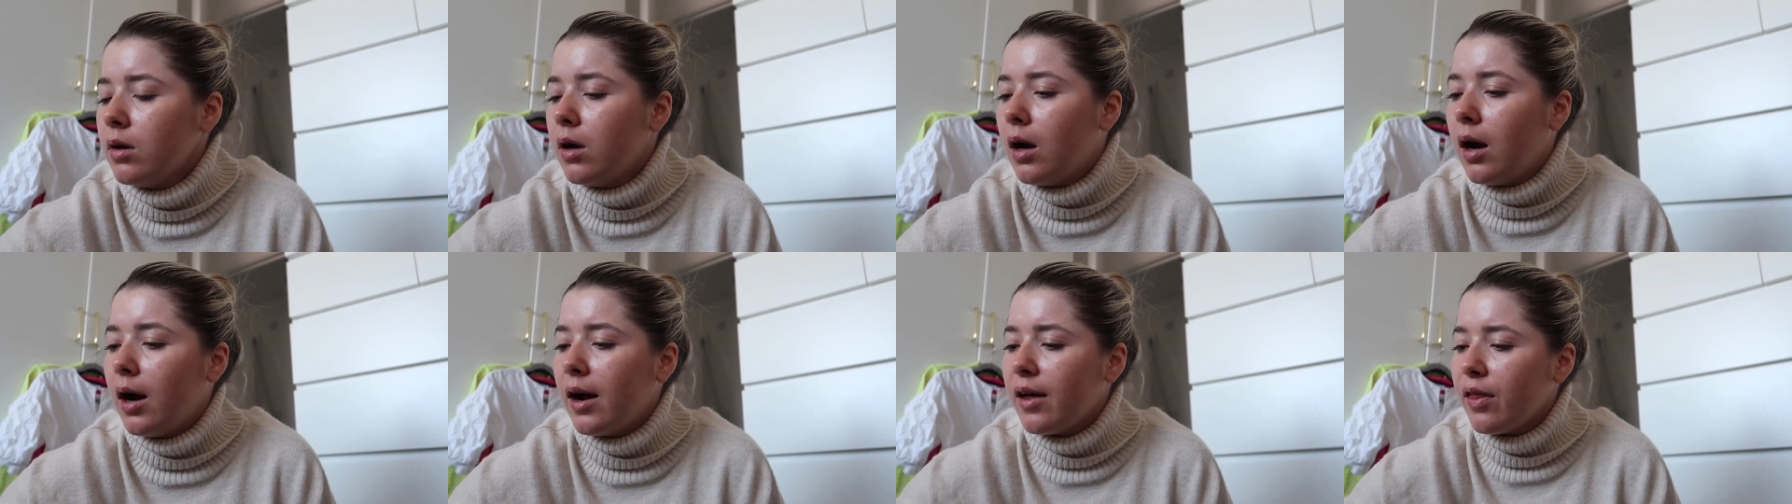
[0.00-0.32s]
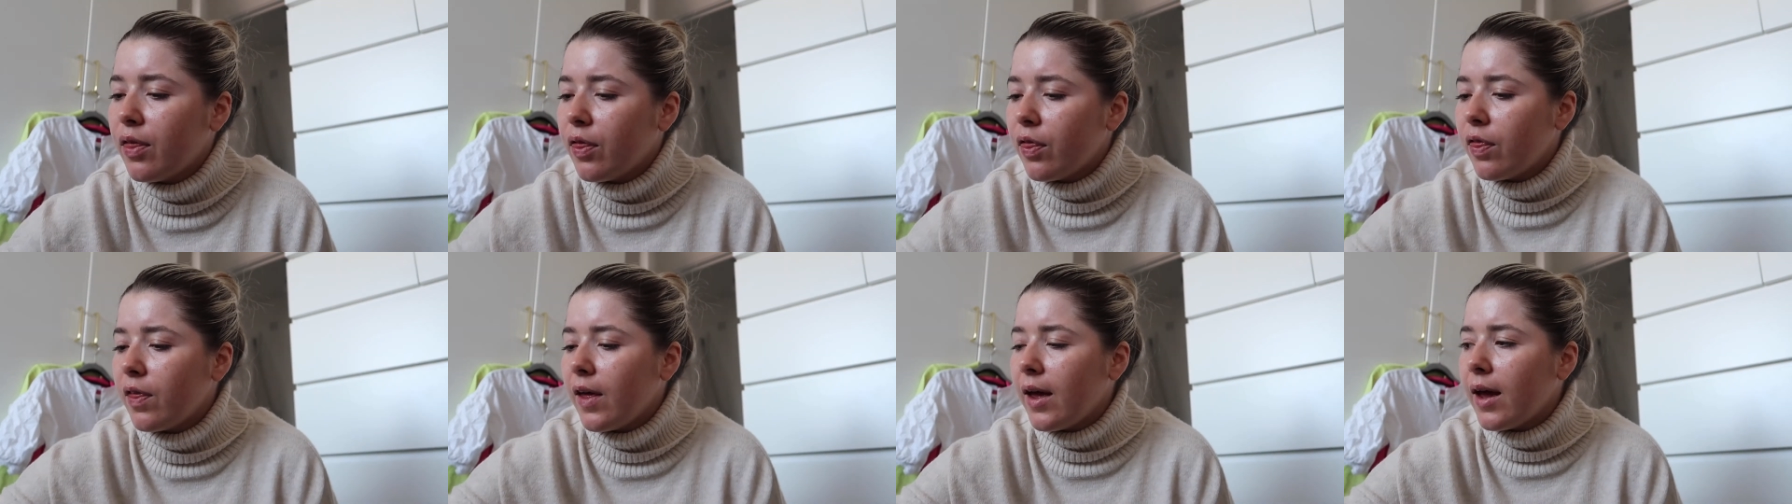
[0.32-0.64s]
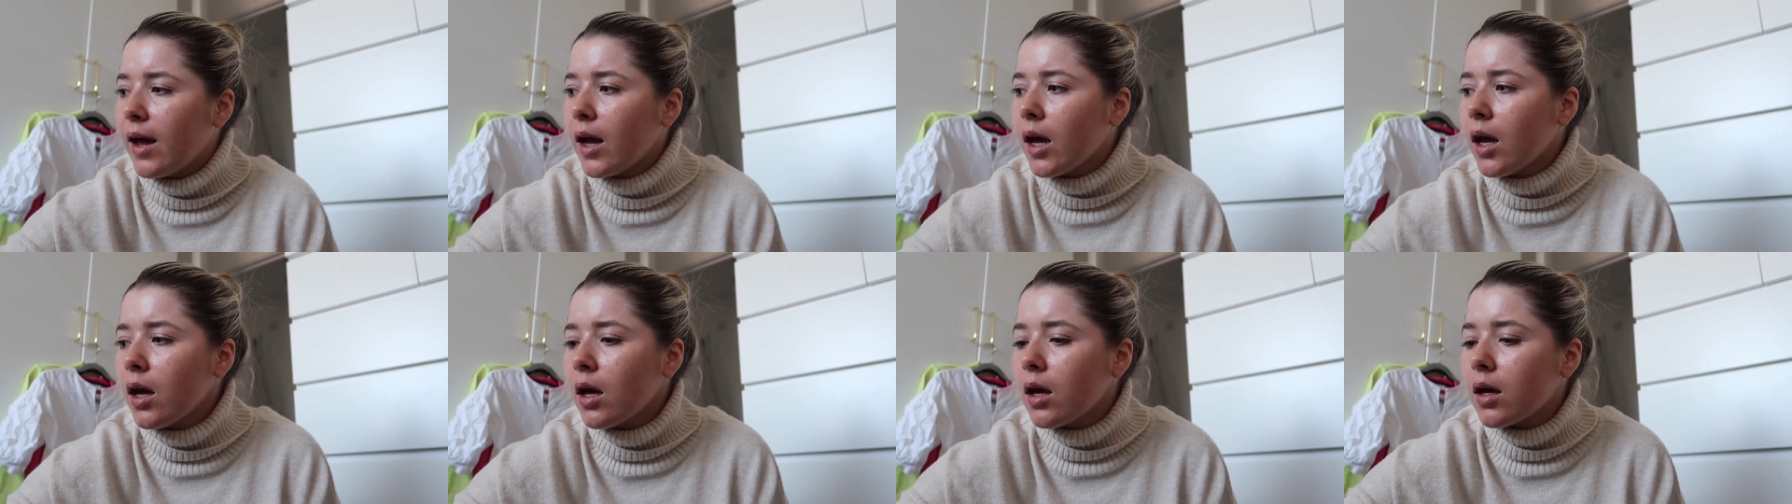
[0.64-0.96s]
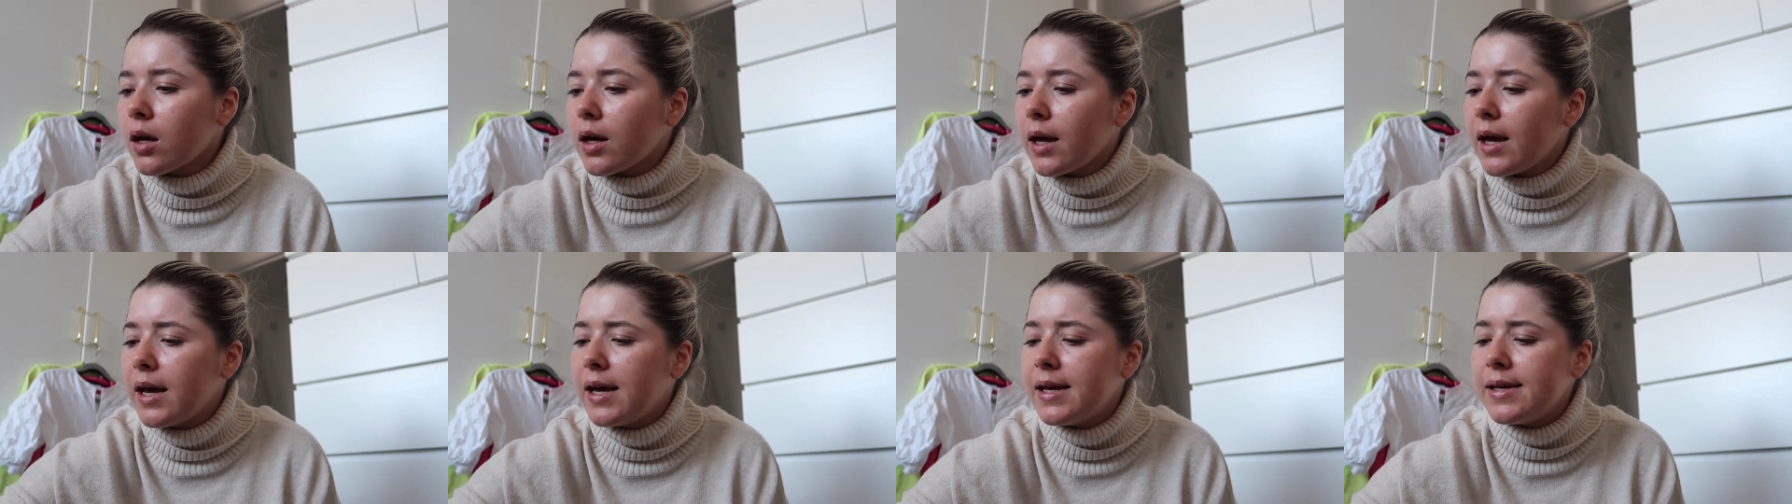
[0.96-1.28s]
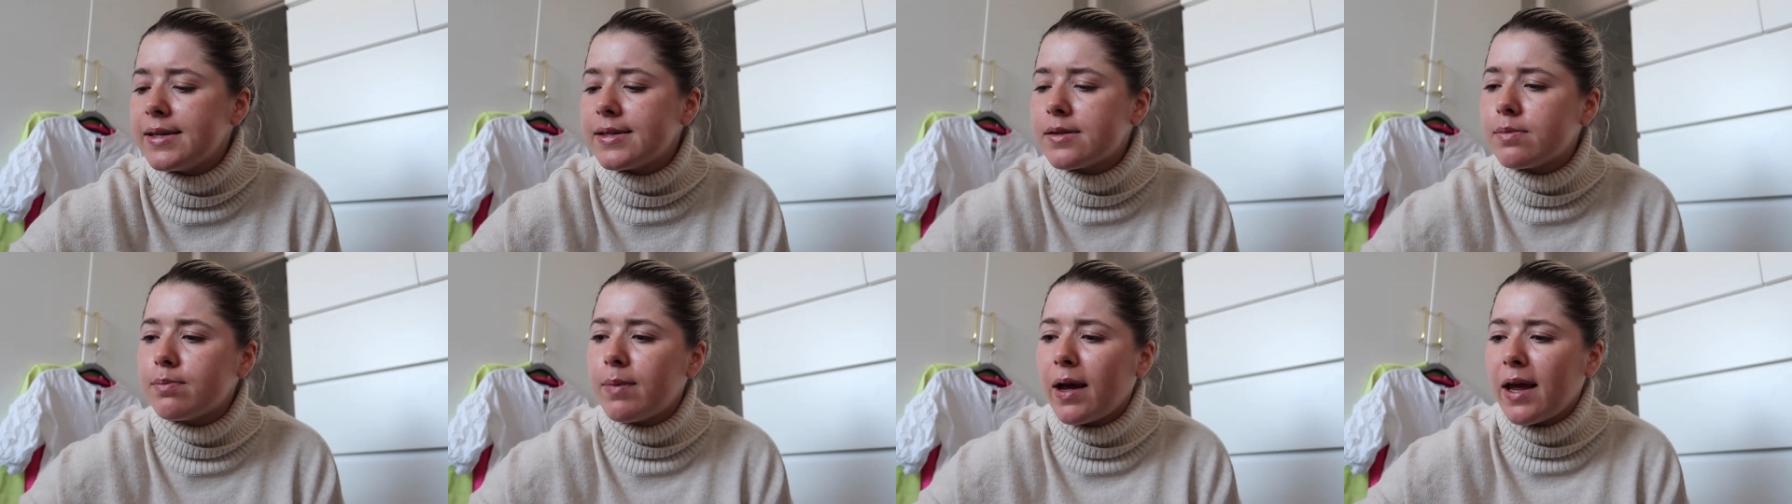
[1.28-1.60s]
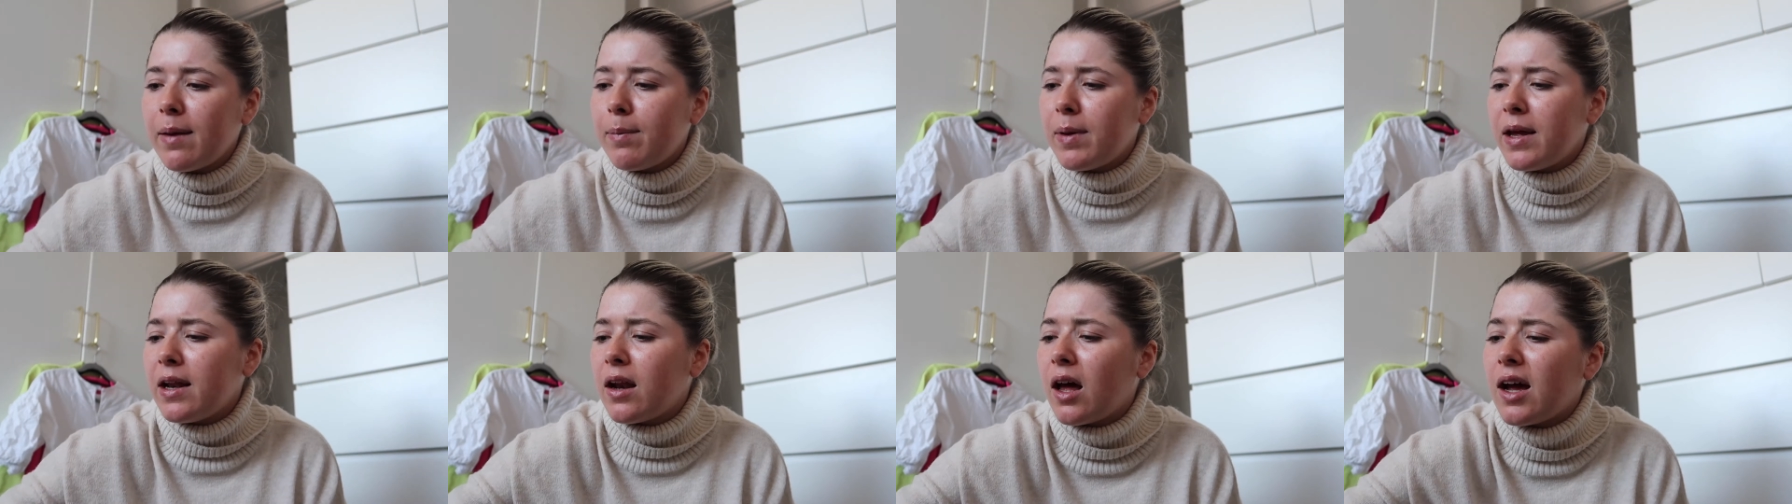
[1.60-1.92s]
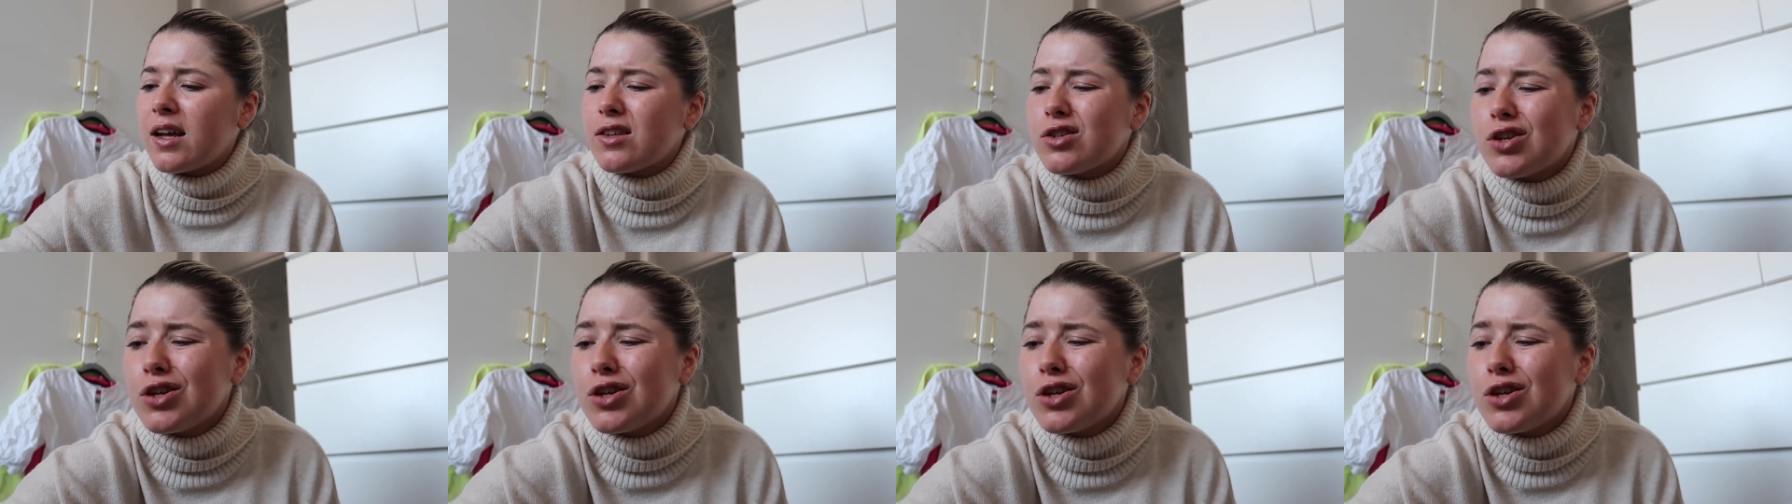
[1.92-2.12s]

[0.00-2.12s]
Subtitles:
I think his may be, like,